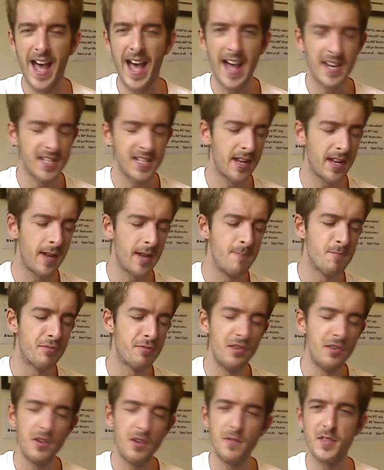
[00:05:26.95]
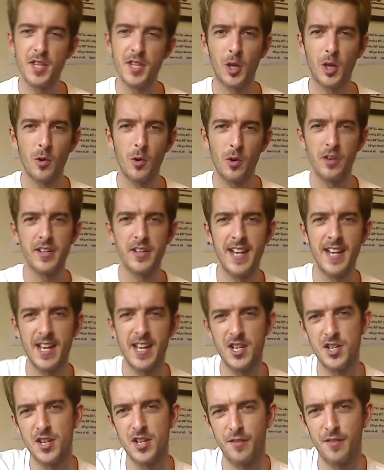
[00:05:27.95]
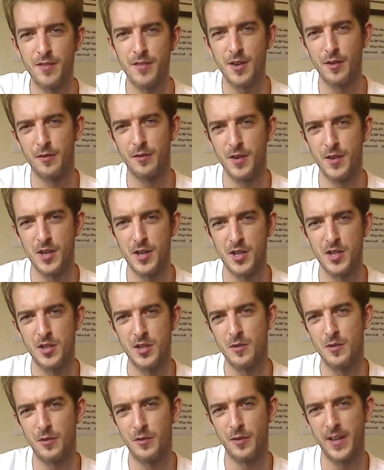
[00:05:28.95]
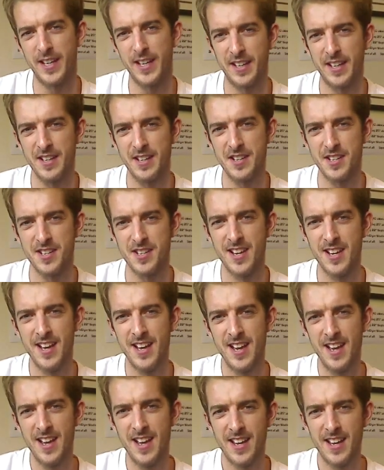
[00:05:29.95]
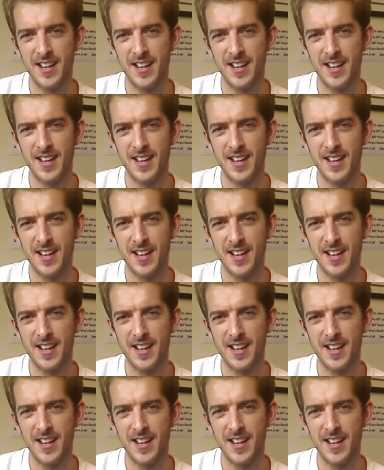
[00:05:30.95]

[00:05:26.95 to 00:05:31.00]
and it improves the coordination of your first two fingers